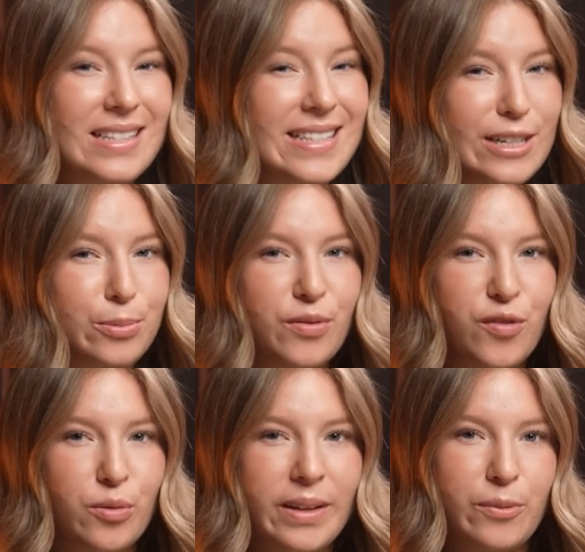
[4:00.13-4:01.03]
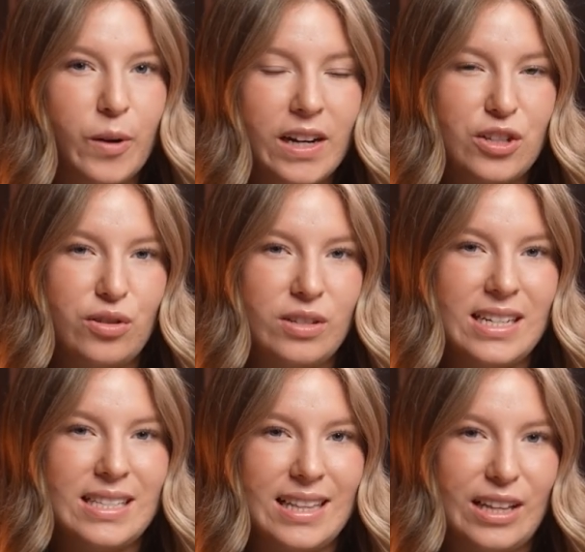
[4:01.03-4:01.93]
still performing work
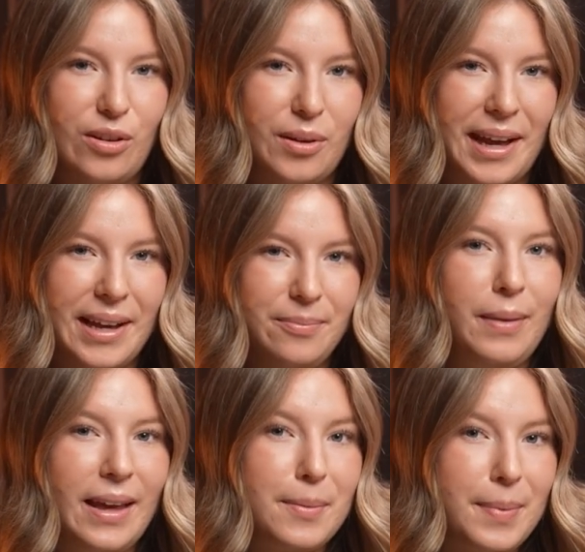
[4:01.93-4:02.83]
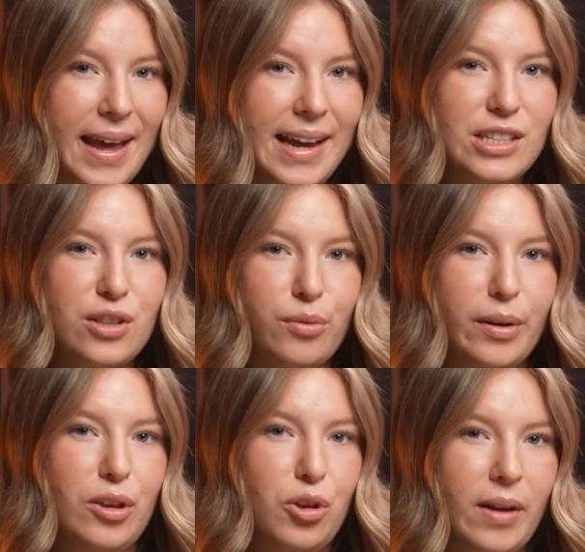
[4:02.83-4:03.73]
duties in the UK, being paid through
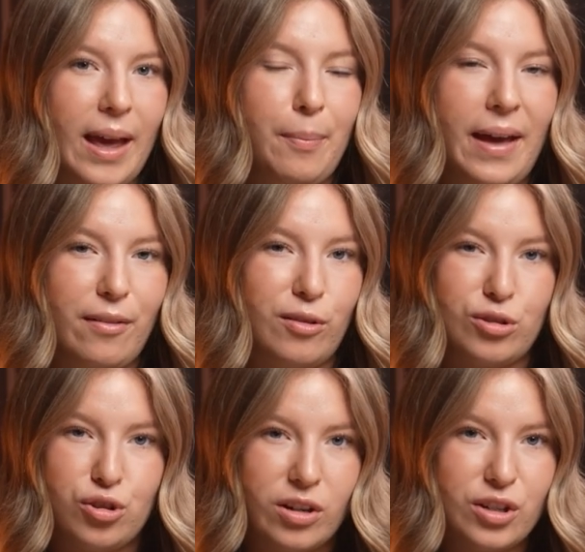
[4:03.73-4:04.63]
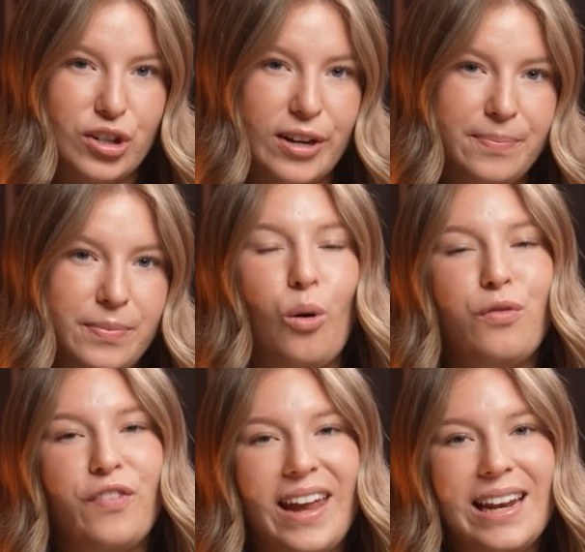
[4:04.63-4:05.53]
a UK payroll structure, or
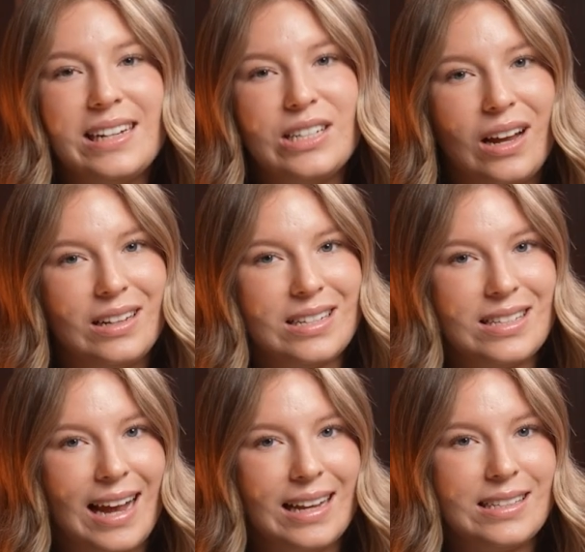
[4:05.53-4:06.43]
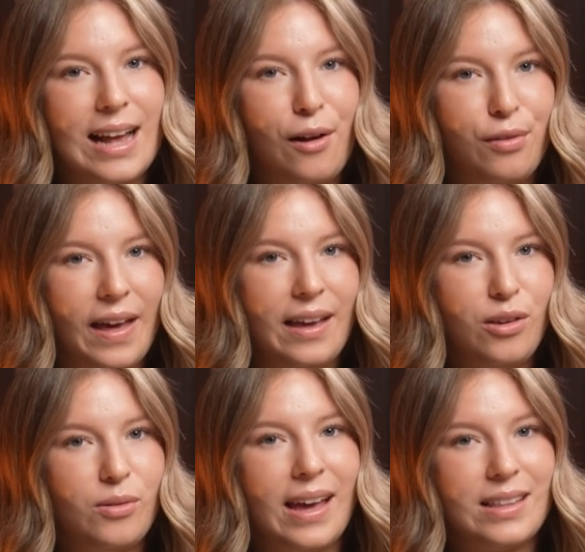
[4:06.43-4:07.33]
failing to understand how their
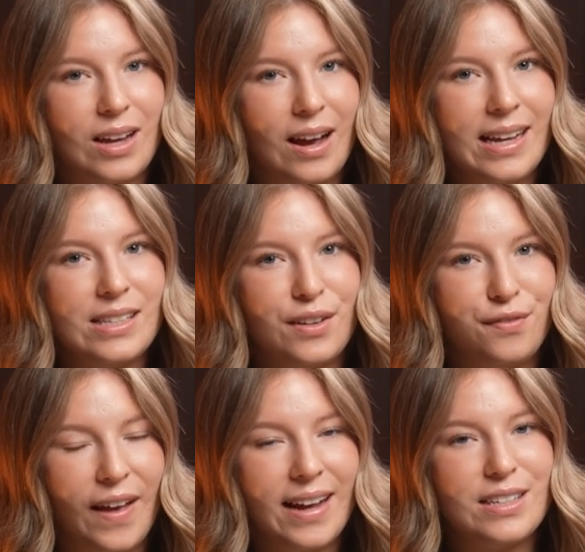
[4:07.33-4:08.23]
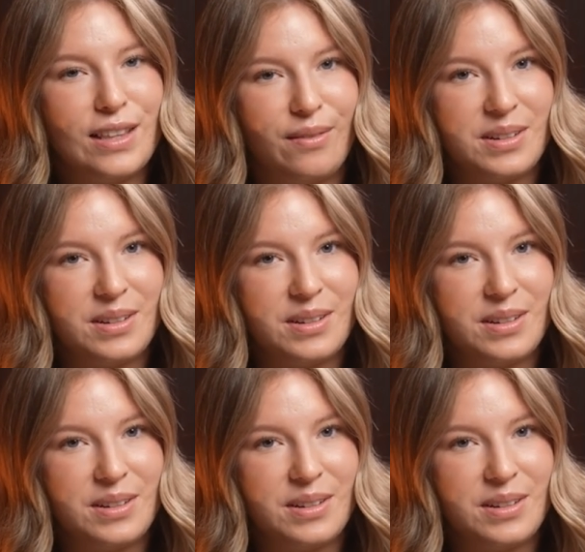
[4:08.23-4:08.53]
UK ties affect their